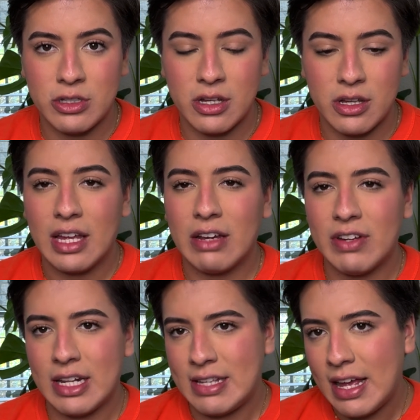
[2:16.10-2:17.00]
to give
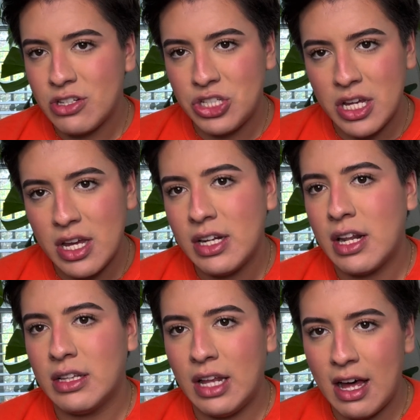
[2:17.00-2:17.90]
it attention
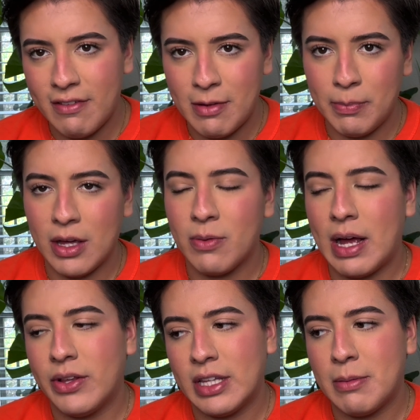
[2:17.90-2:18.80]
and love and be
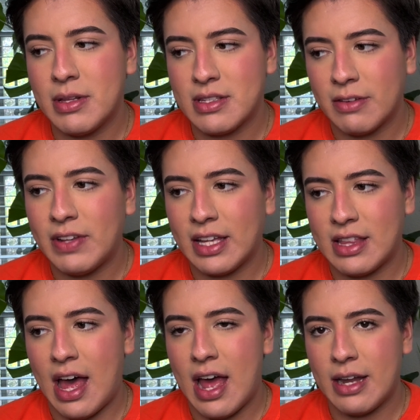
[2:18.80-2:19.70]
around them and stuff like
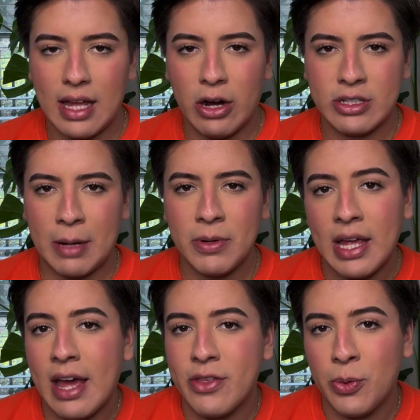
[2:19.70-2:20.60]
that. Our time
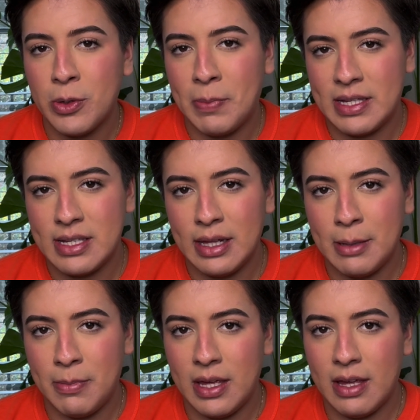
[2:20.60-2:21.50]
together would basically
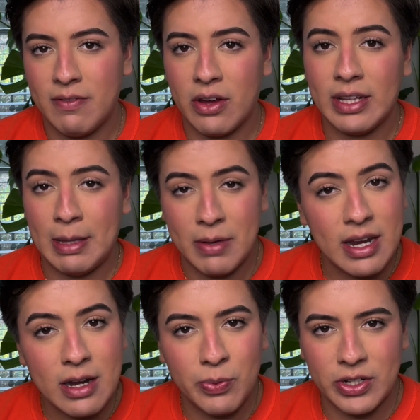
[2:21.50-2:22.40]
be very
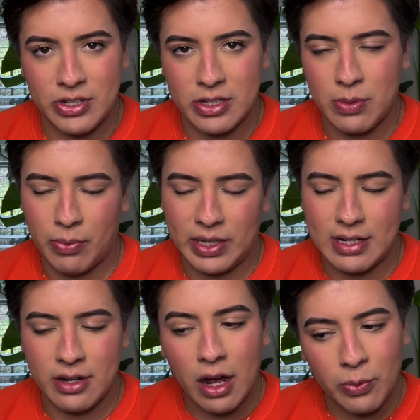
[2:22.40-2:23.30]
limited, which is what we
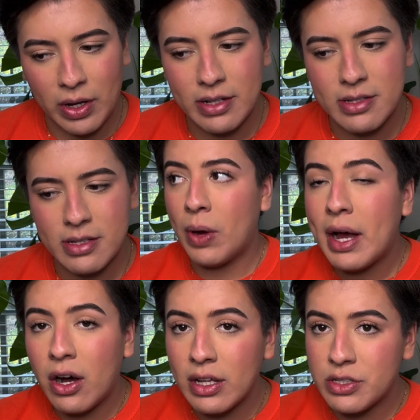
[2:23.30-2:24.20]
did not want.
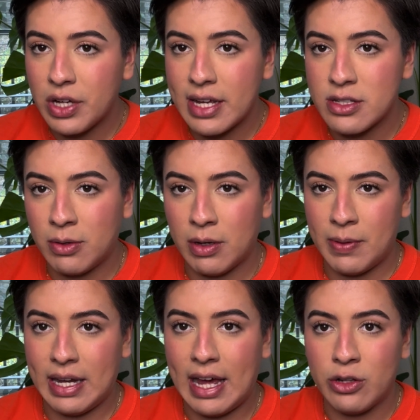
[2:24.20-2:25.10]
Well, as you guys know
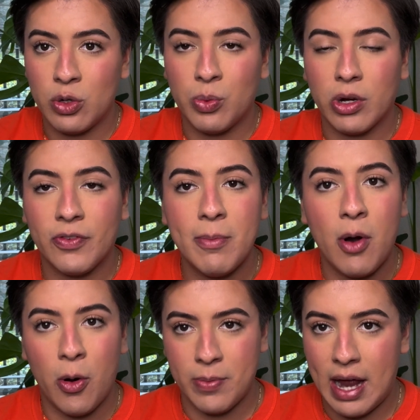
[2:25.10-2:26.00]
already, I do work from
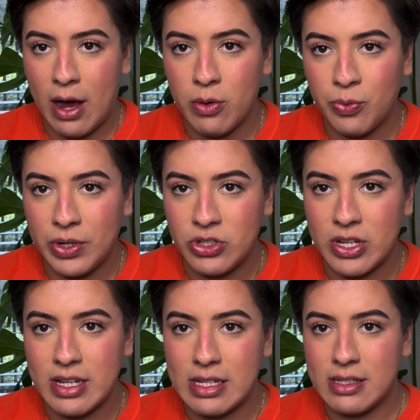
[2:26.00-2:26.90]
home now, which
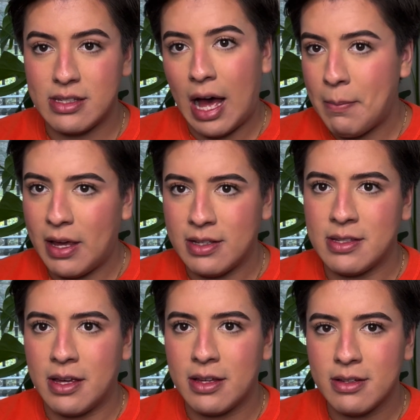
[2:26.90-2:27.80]
is
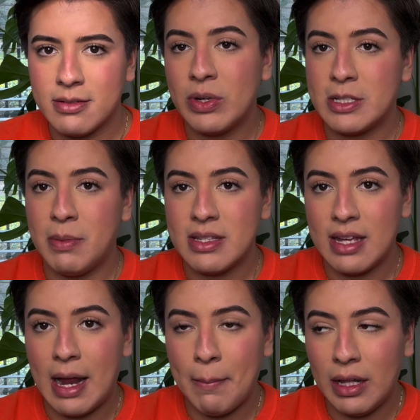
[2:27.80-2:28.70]
amazing, which means
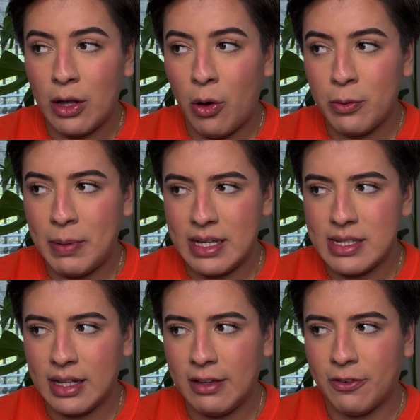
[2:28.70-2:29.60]
that I'm alone
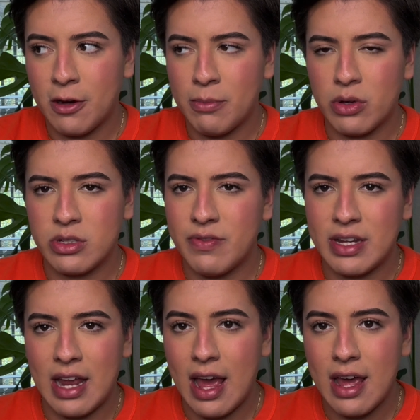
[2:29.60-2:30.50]
basically for most of the
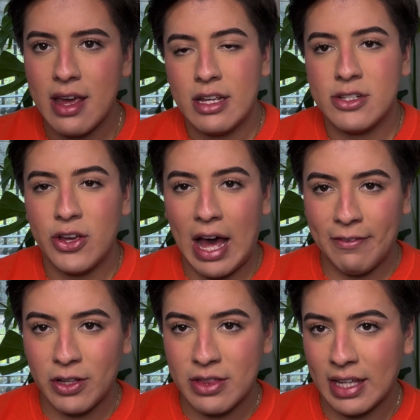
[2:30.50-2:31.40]
day. So yeah,
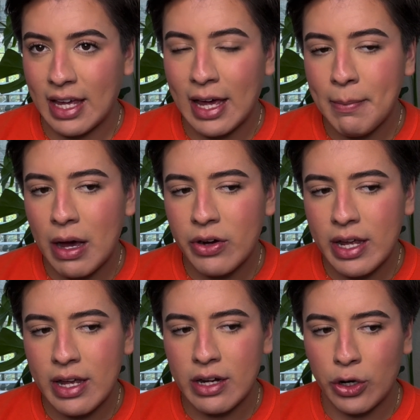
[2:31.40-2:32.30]
after thinking about
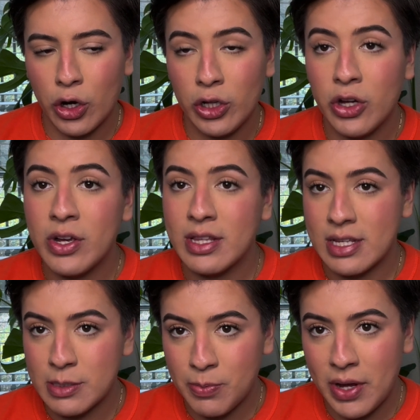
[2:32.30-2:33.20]
it earlier in the
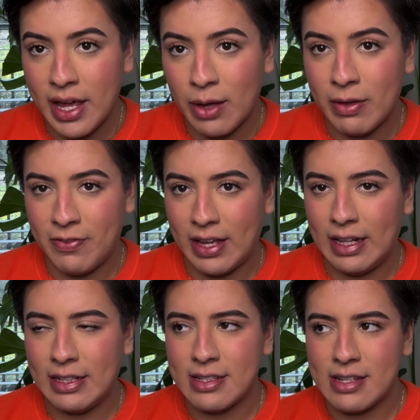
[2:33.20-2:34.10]
spring, we
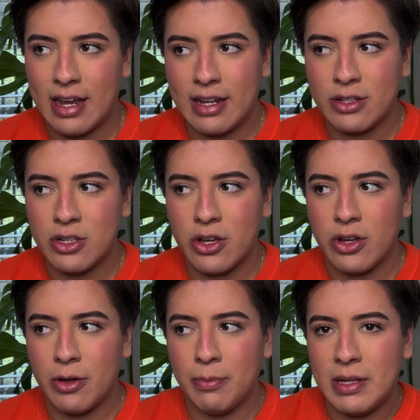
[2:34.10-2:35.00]
finally decided
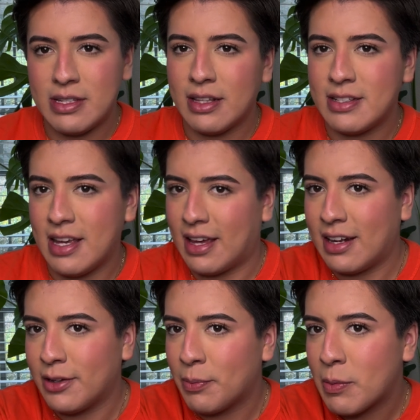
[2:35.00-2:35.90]
to basically take it
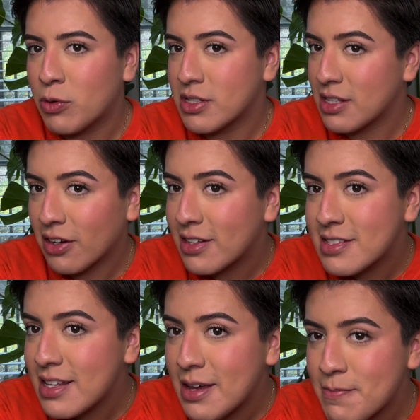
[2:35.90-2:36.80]
a little bit more
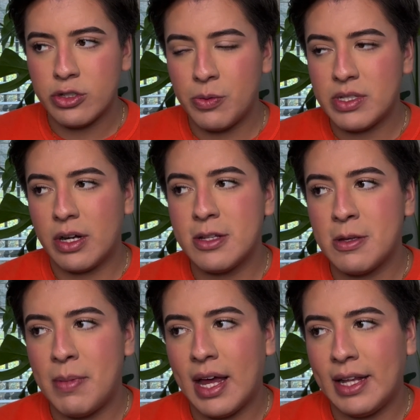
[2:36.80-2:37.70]
seriously. So we started
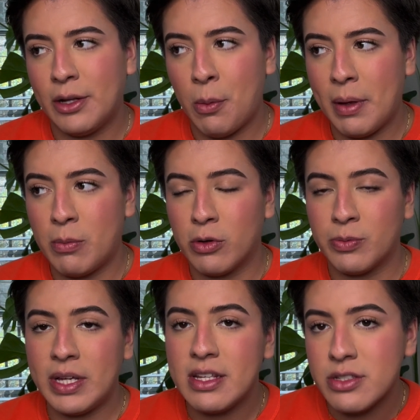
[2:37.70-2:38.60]
to make a little bit more
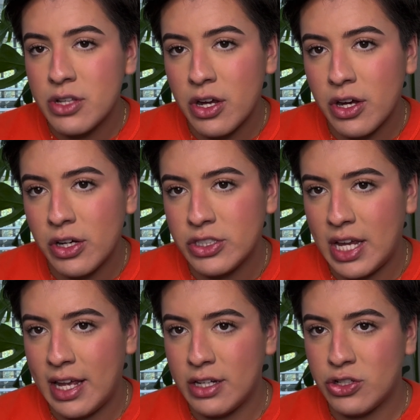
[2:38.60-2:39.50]
research
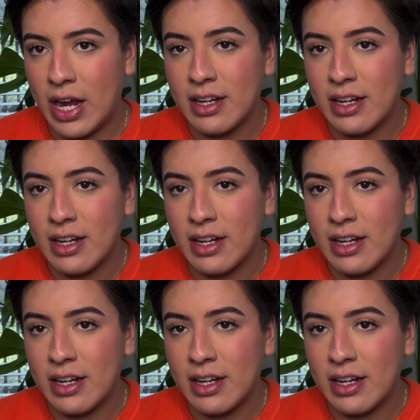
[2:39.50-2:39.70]
and trying